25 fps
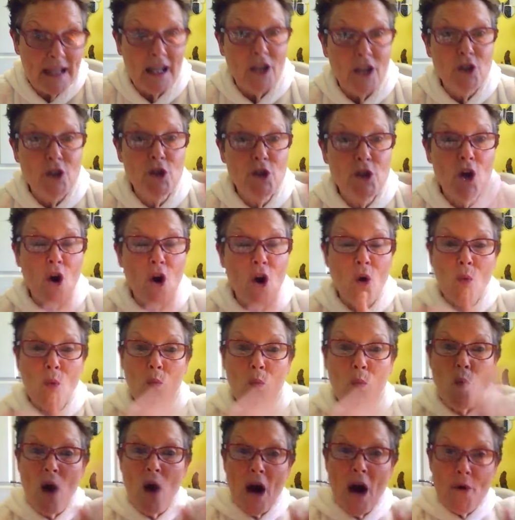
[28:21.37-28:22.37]
not
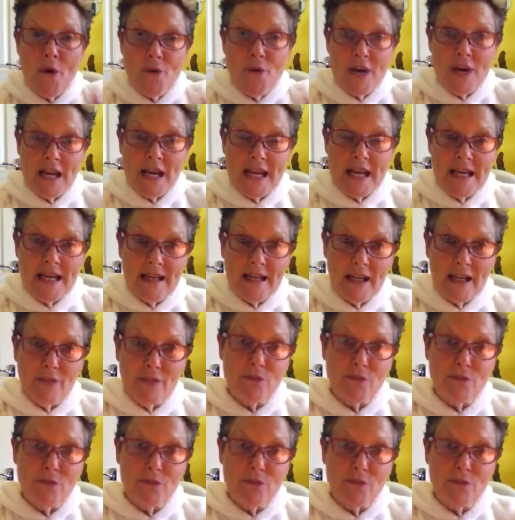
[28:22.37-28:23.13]
worry. If